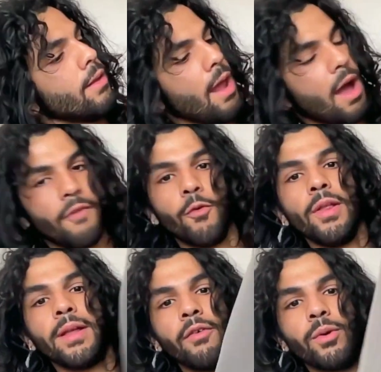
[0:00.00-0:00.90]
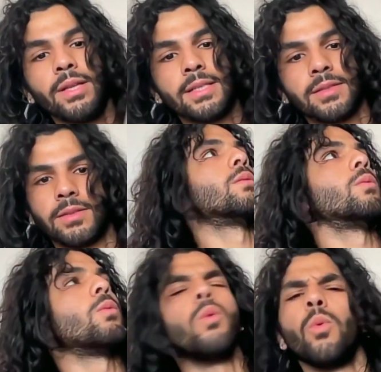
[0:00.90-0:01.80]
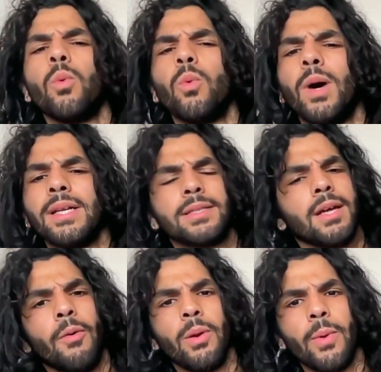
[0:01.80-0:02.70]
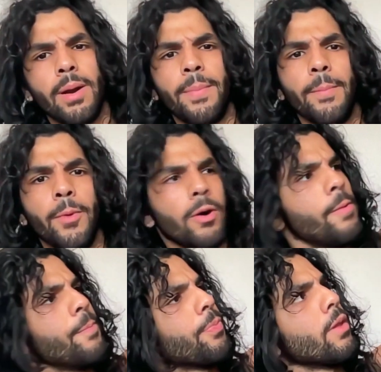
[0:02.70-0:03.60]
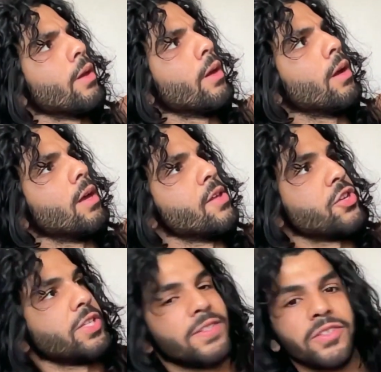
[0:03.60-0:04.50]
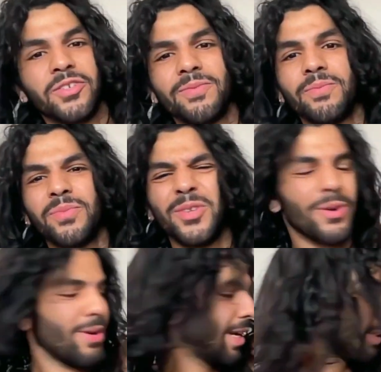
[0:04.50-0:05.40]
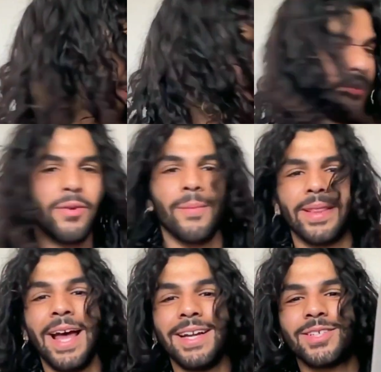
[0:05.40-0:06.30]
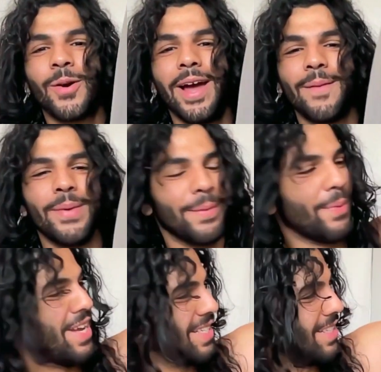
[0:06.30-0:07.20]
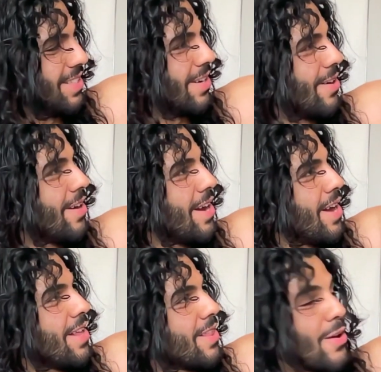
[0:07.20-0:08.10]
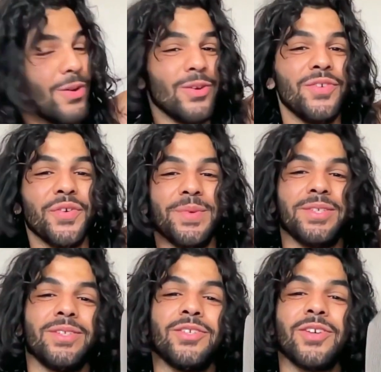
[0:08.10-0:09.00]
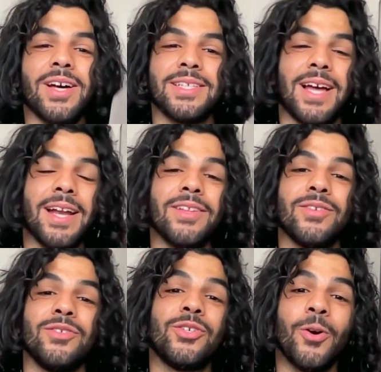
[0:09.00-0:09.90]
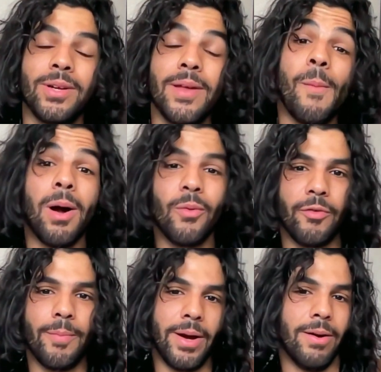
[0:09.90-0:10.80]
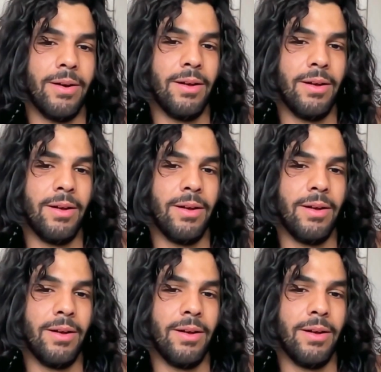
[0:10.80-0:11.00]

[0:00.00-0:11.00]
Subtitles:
Yeah, I've worn this once. I want to wear it a bit more. It's just, you know, like I said before, my dad's quite a big person, so they're huge for me. So the trousers, I need to choke them out with a belt.